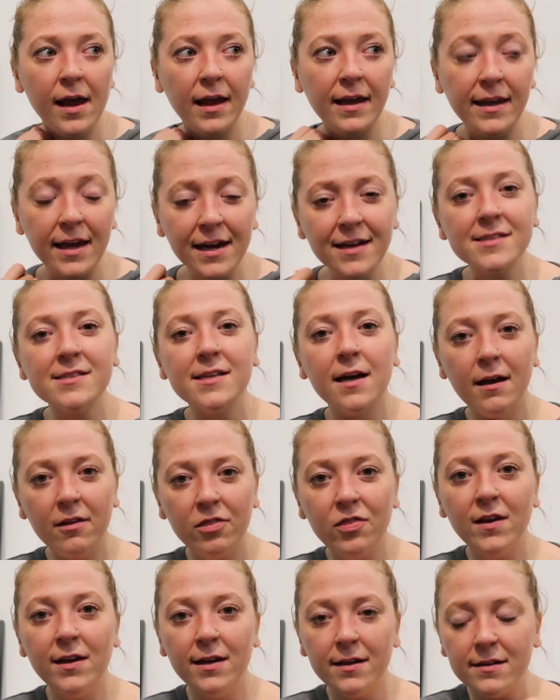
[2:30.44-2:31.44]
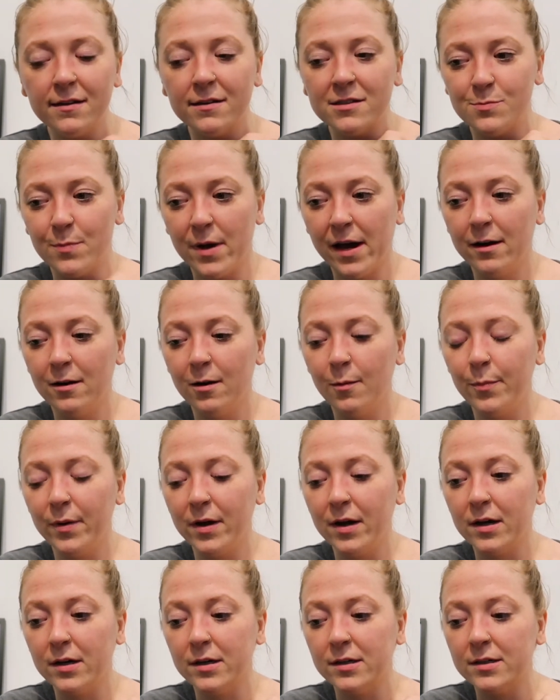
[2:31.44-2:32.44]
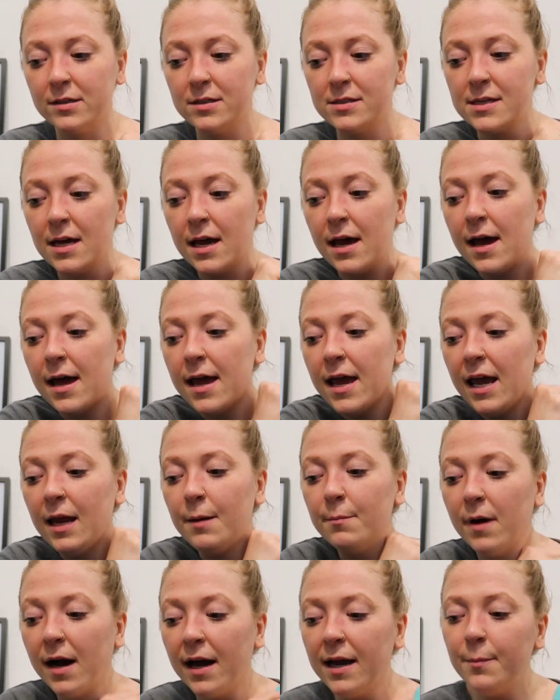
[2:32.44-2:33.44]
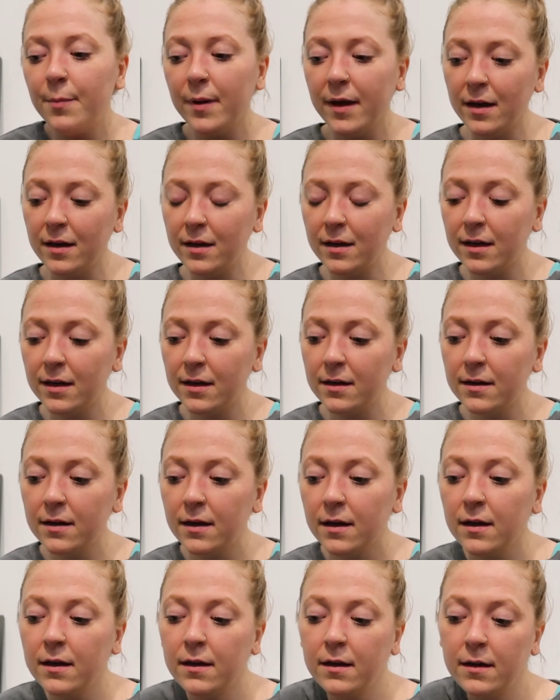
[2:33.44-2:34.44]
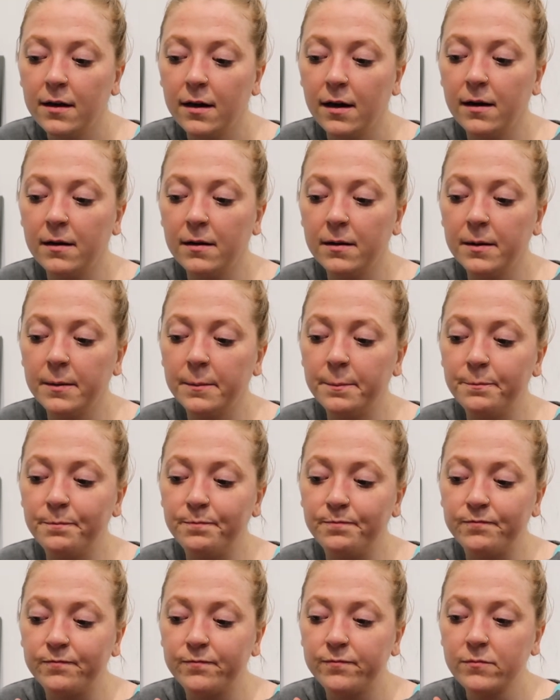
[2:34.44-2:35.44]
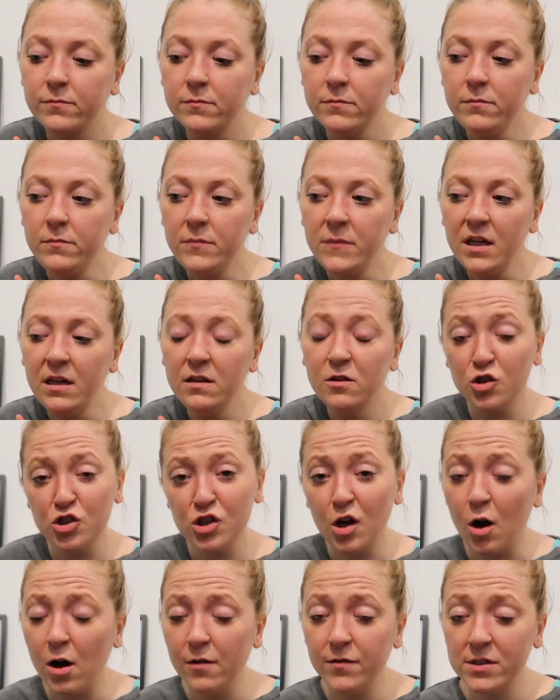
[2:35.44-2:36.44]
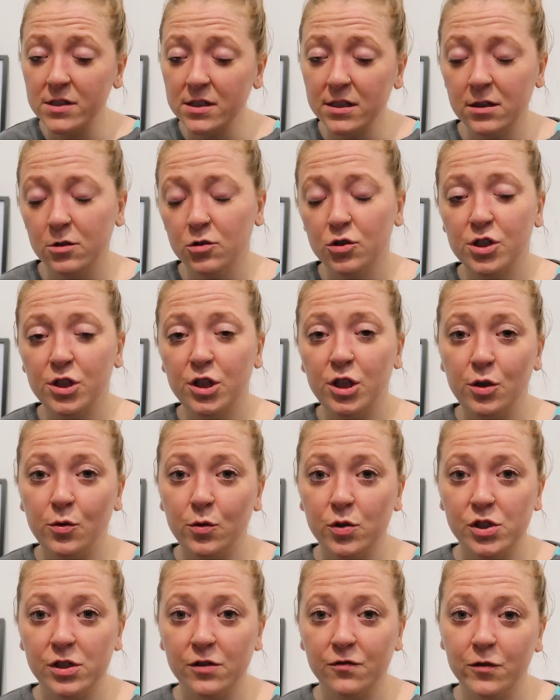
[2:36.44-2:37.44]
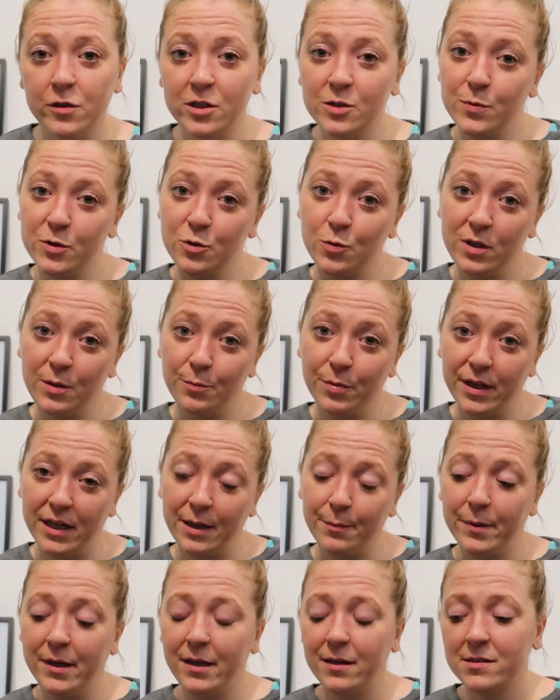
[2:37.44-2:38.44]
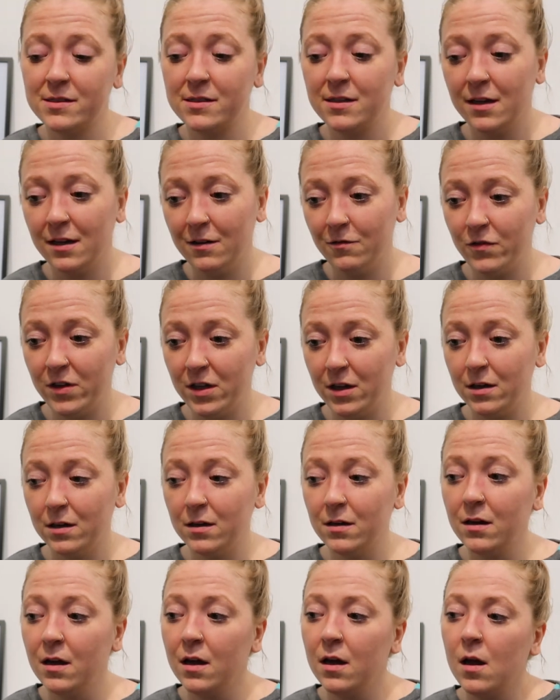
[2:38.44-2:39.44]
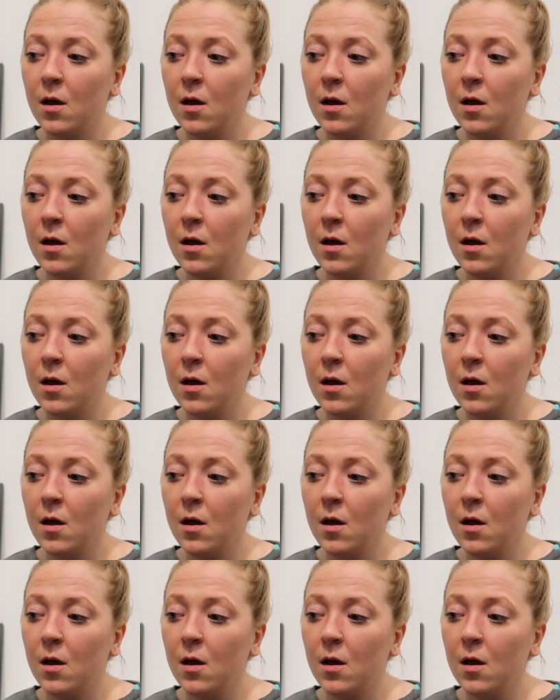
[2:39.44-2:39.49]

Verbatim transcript: Yes, I think it does matter because in my opinion, um, there's obviously there's a huge difference between plant-based and vegan